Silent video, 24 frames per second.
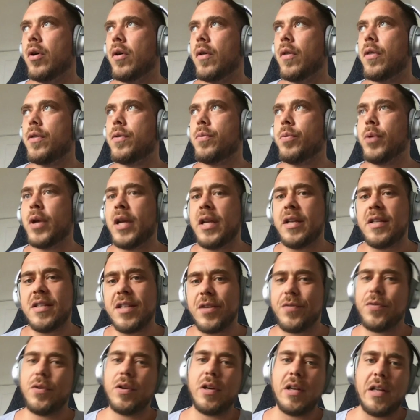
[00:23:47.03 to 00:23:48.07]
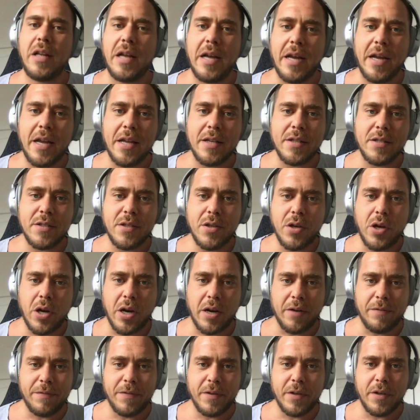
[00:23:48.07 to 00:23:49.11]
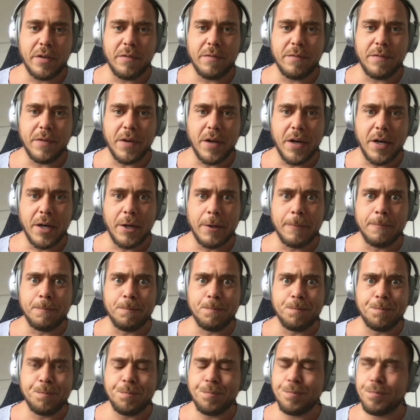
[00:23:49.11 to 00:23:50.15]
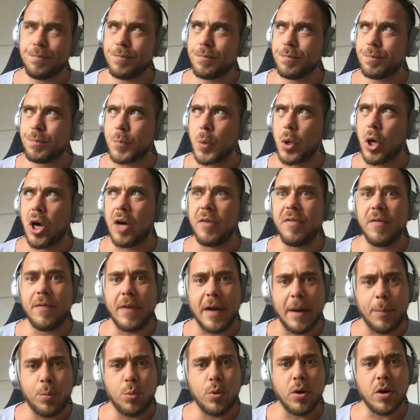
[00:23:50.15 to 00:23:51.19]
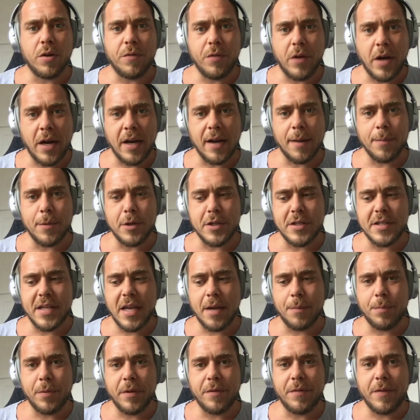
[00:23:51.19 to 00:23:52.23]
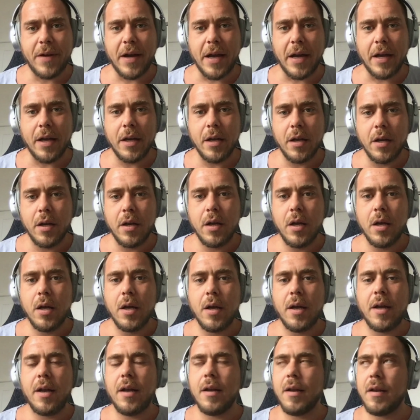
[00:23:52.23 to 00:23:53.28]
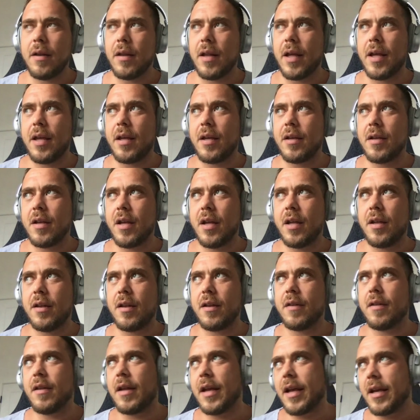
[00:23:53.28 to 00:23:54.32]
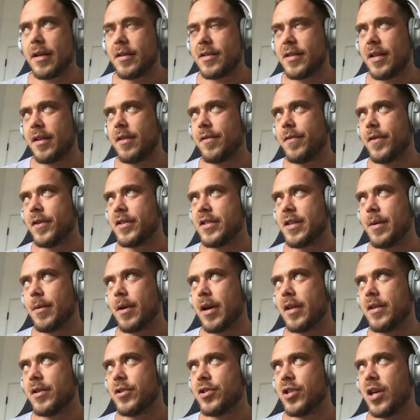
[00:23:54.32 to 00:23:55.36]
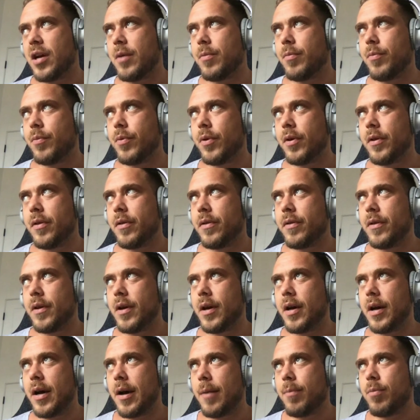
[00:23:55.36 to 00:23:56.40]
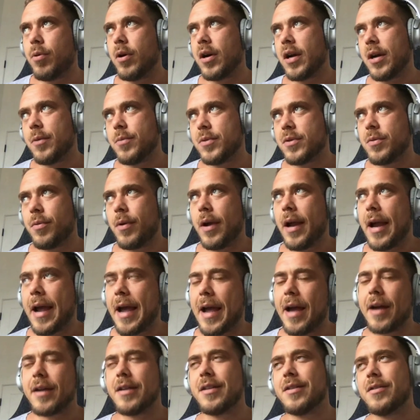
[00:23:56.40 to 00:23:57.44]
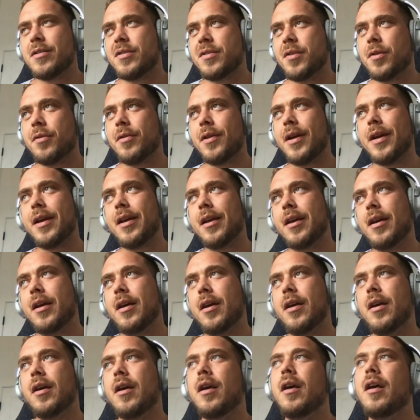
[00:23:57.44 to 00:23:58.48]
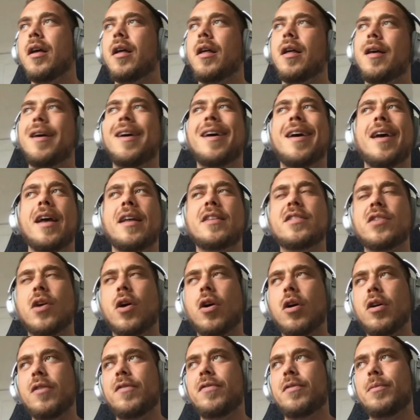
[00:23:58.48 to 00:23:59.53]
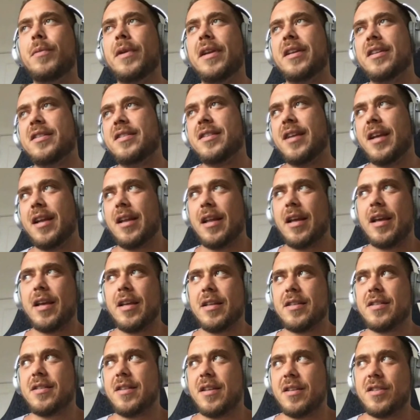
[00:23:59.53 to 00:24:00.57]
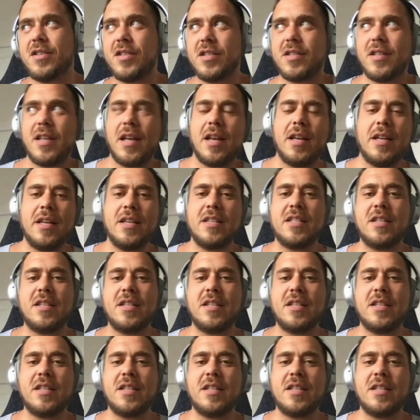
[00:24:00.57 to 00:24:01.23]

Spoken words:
3 different clients off of Upwork for AWS Amplify. And like I said, the first time I got the job with Upwork, it was React. And so like, it's hard for me to say like it's just that easy,